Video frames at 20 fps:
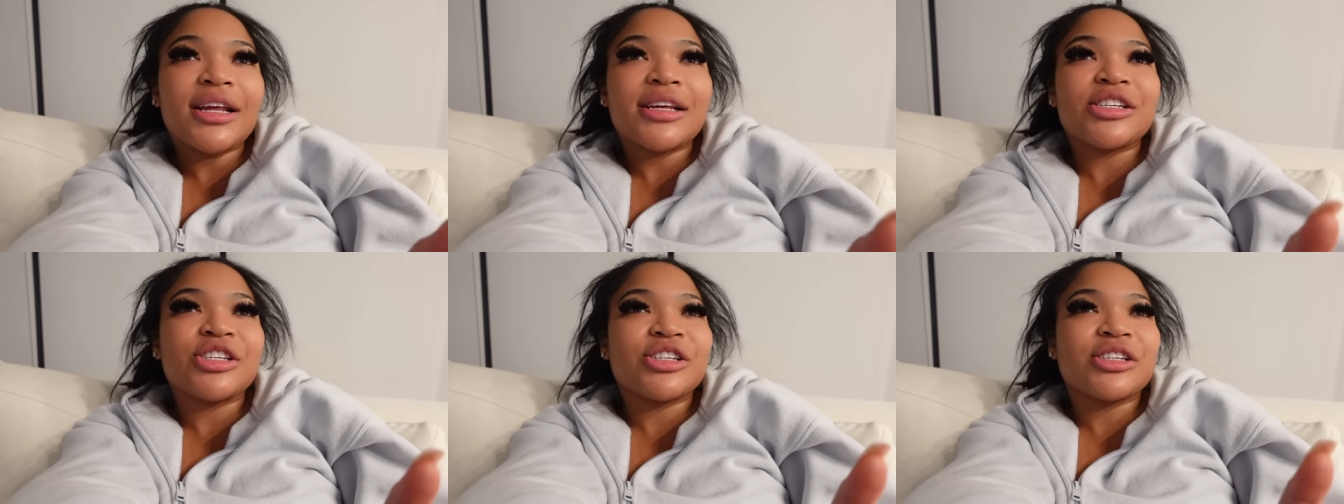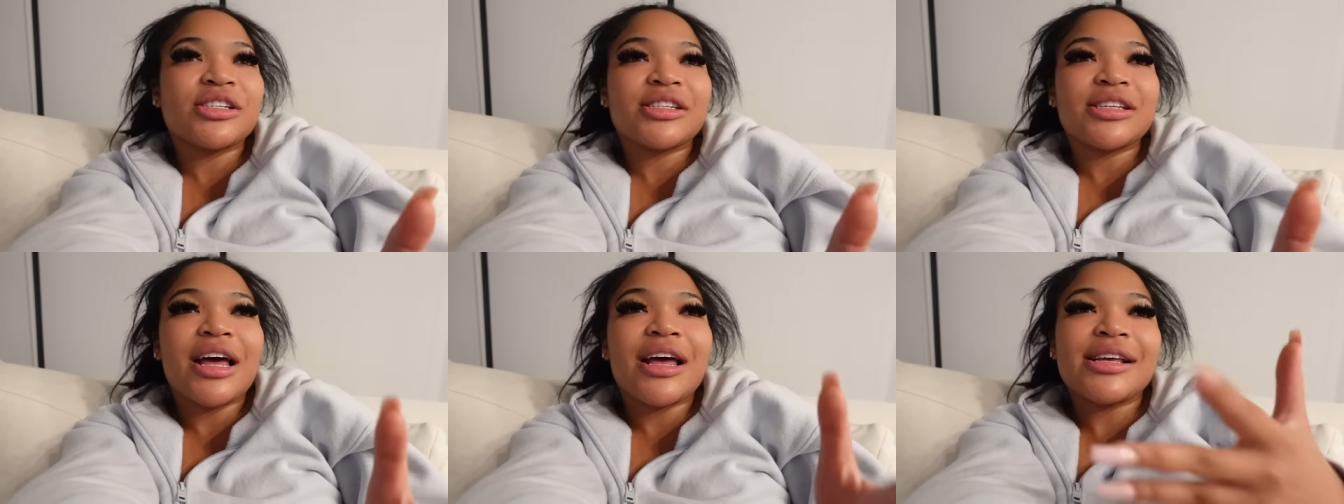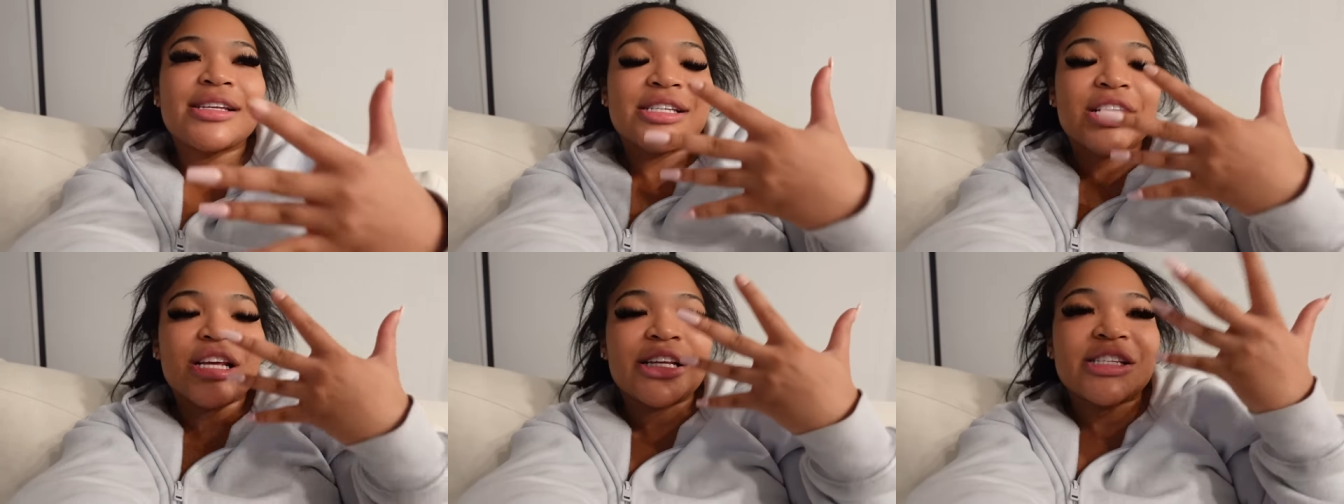it's just
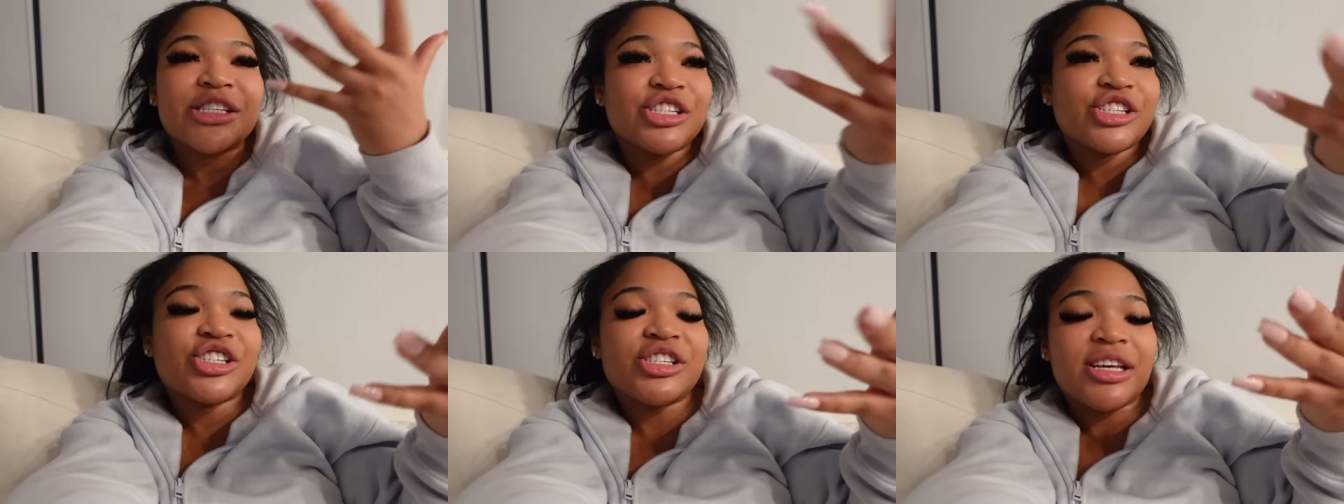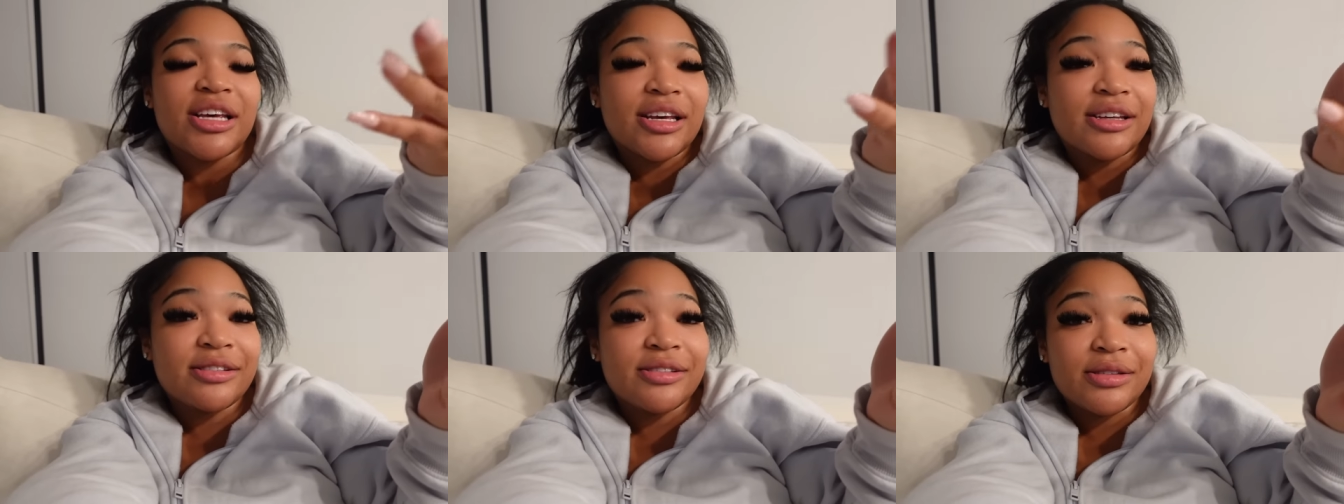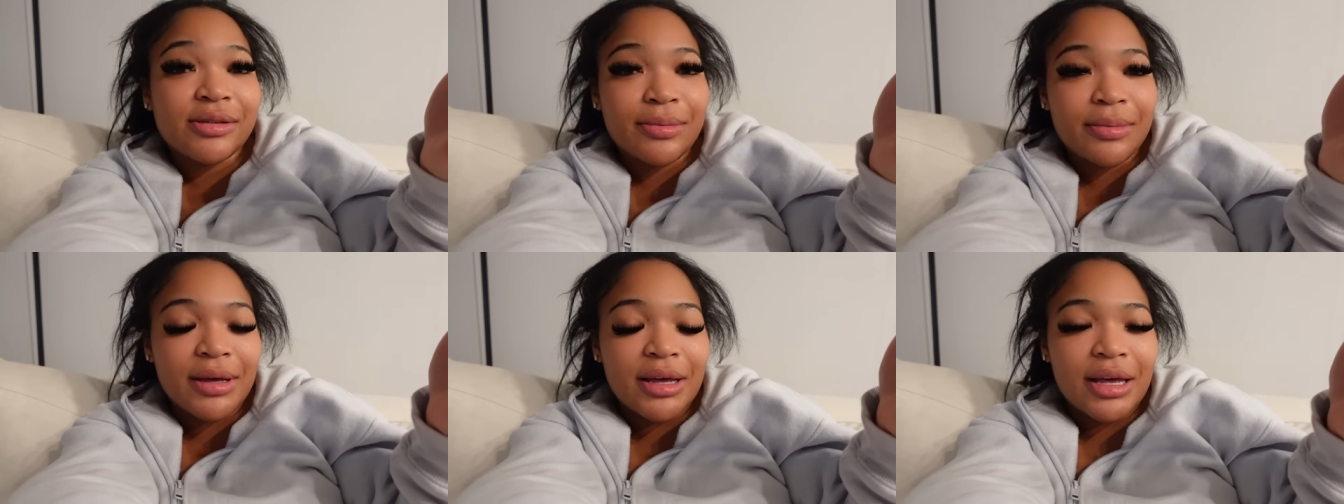it's, it just
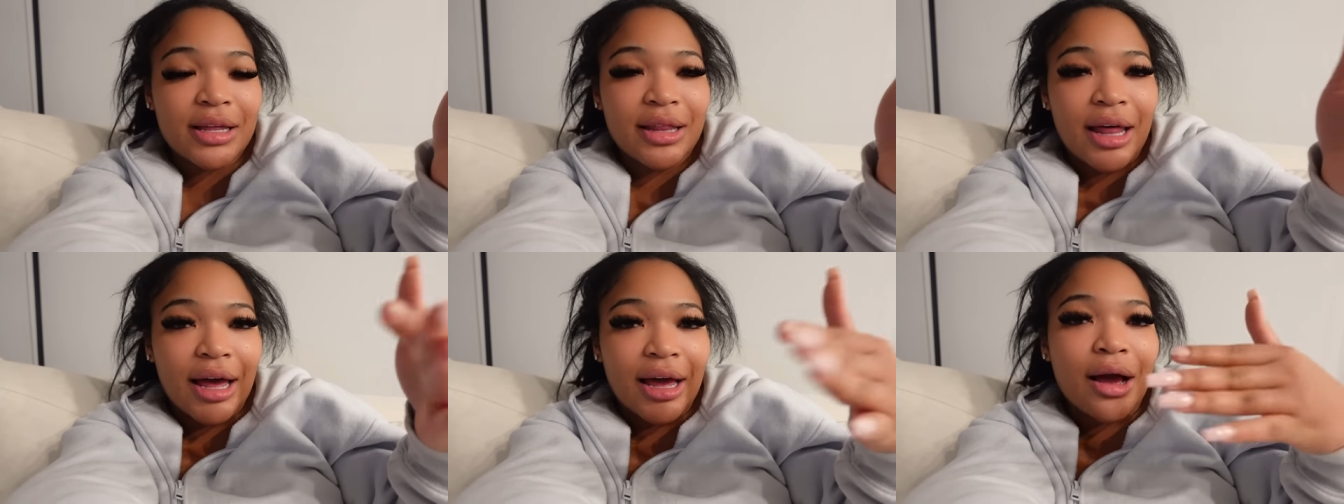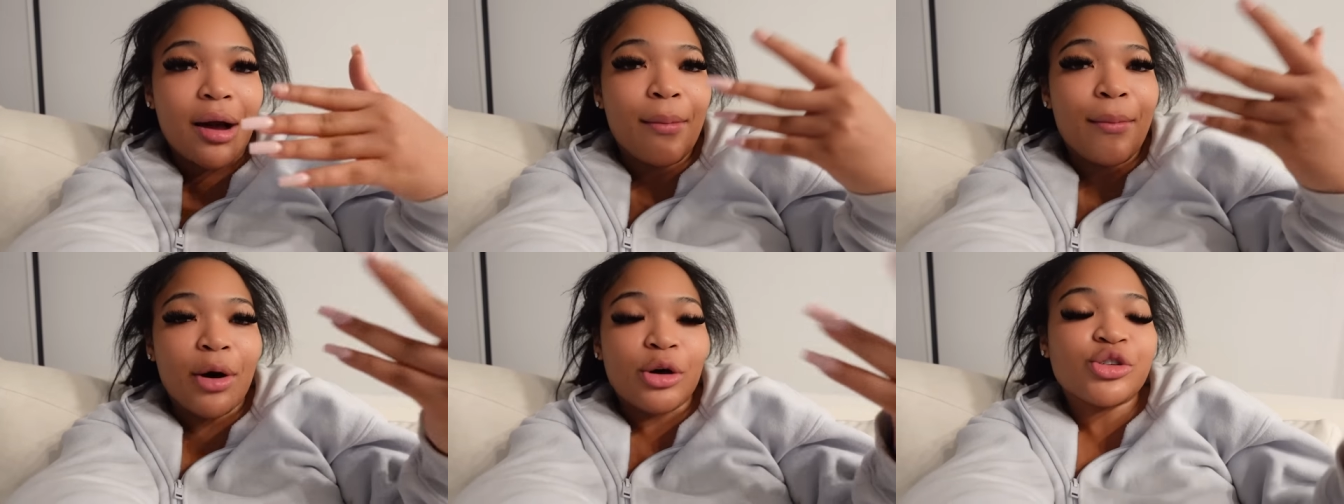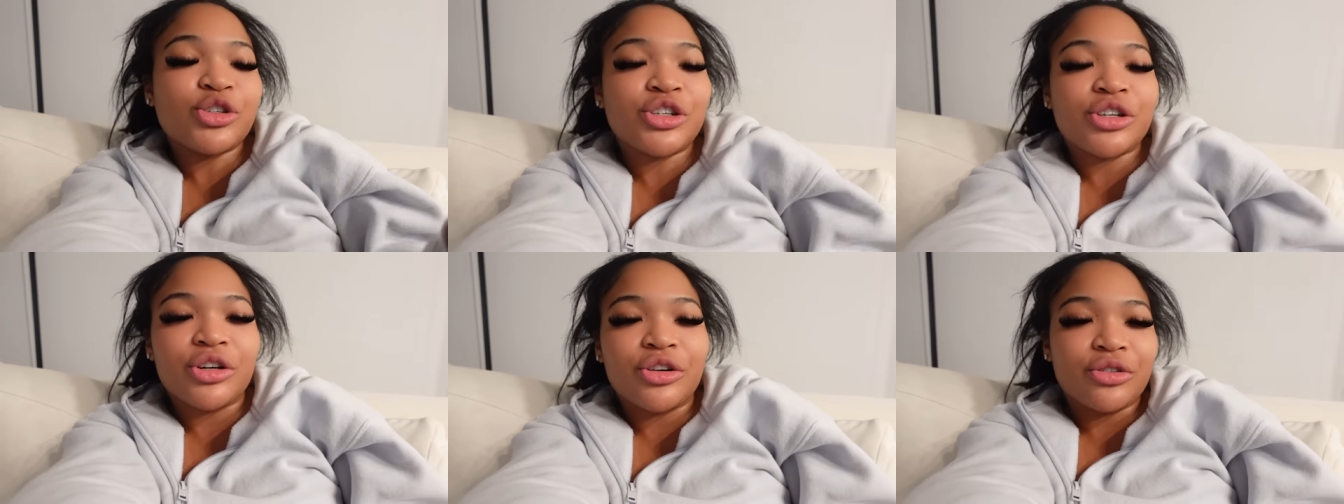gets me like
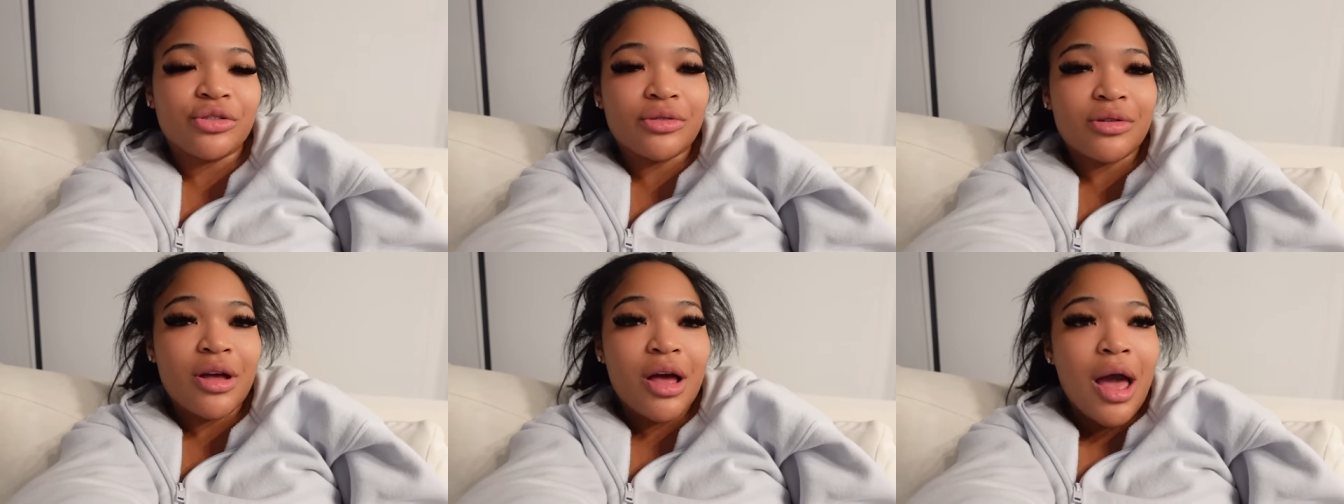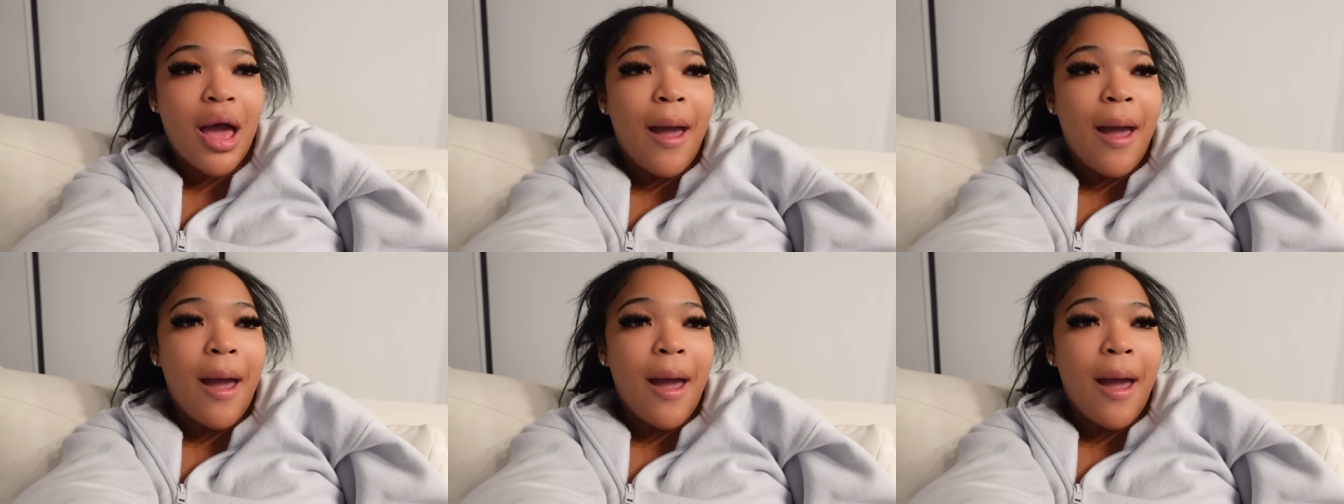emotional